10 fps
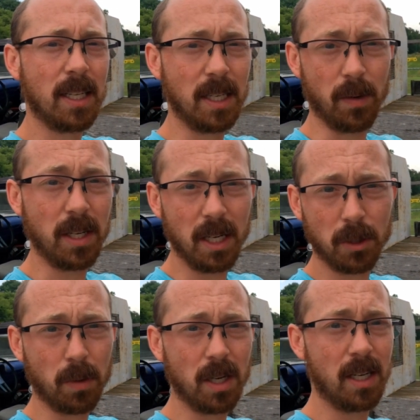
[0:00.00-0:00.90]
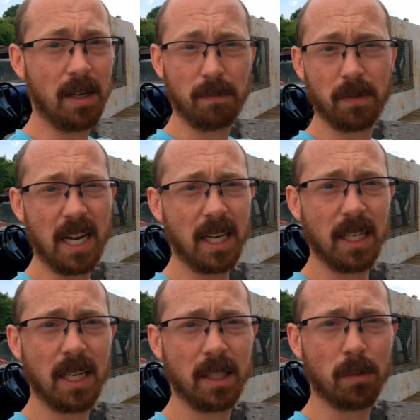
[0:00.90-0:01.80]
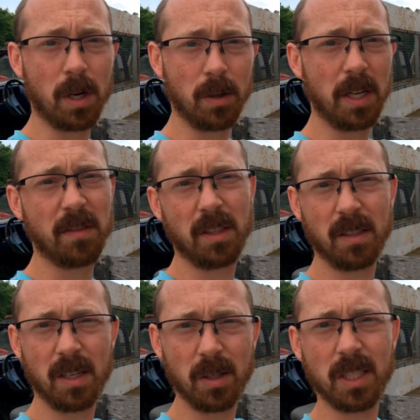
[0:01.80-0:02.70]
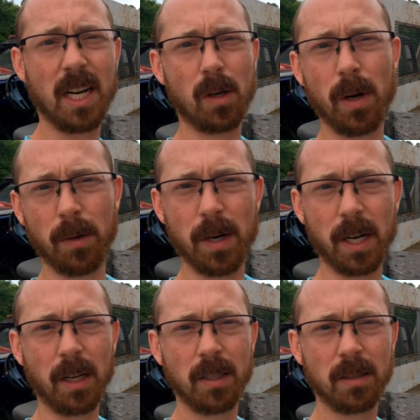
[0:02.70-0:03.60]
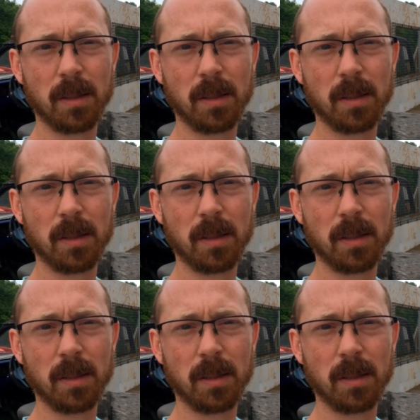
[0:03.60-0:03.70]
You know, it does run. I've taken it down the road even though it's not quite ready